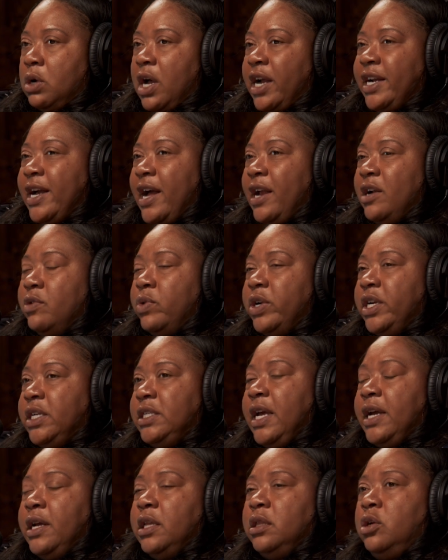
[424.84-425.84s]
I kind of want to
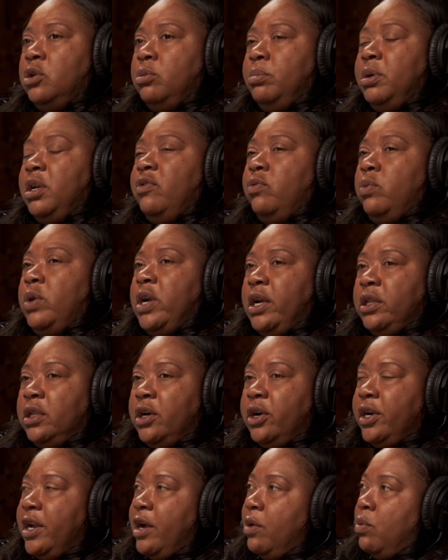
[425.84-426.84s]
take a little bit of what I
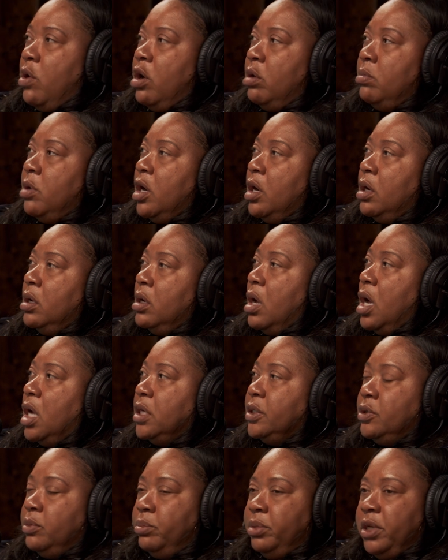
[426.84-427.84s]
learned at Walmart,
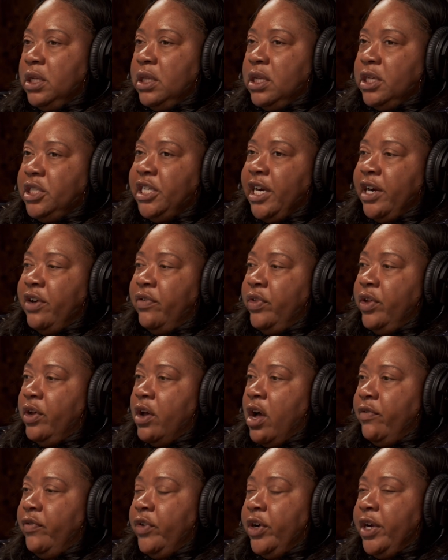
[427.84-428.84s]
also being the chair of the
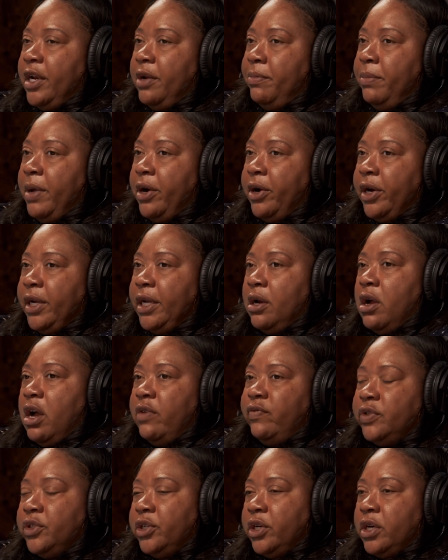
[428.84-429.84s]
African American
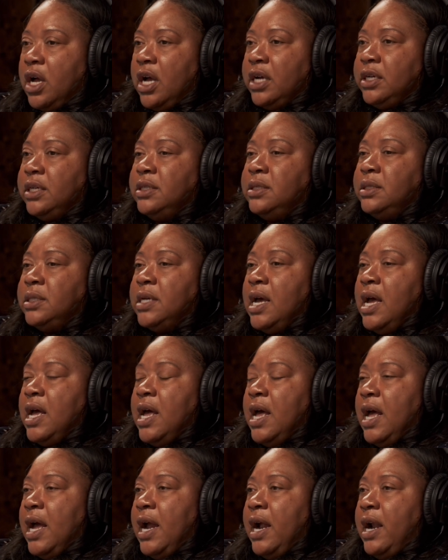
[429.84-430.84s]
Officer Caucus.
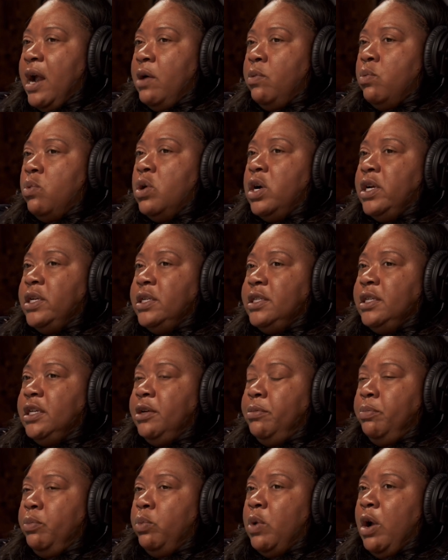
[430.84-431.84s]
And I want
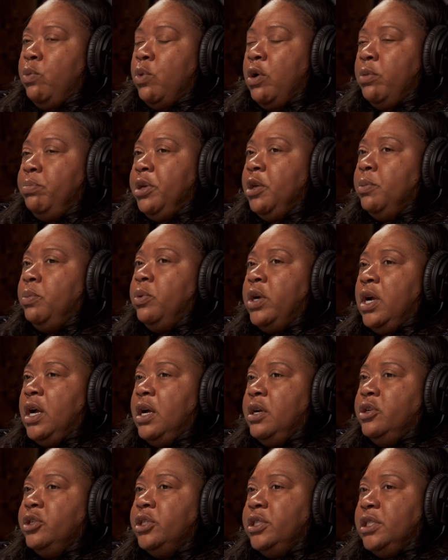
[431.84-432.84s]
people to
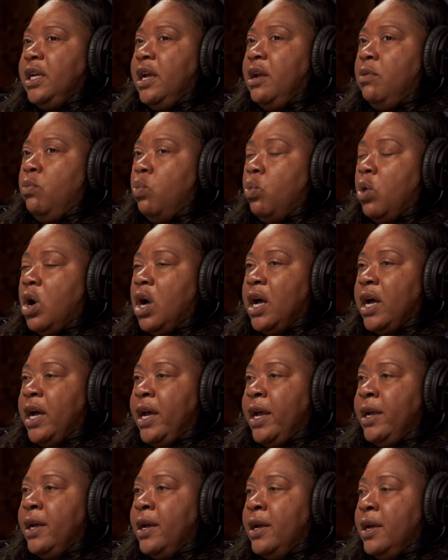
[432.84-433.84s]
understand
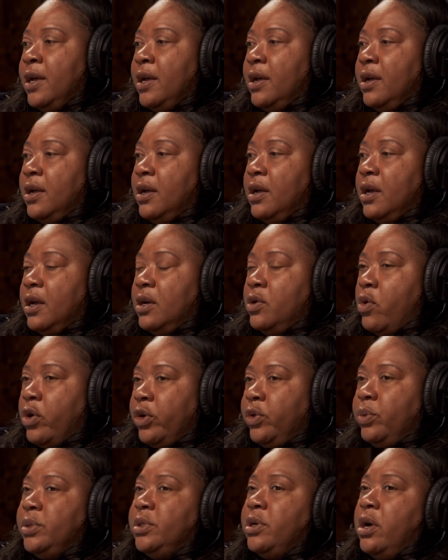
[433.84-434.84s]
why
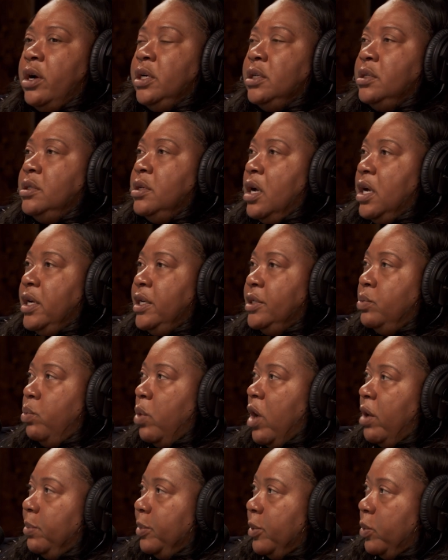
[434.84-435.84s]
Northwest Arkansas is
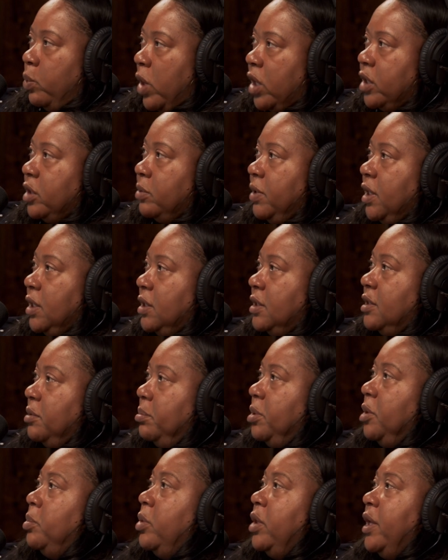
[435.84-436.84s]
welcoming to
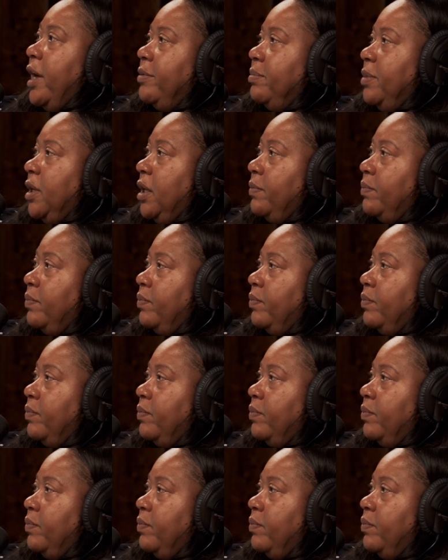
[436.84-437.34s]
people like me.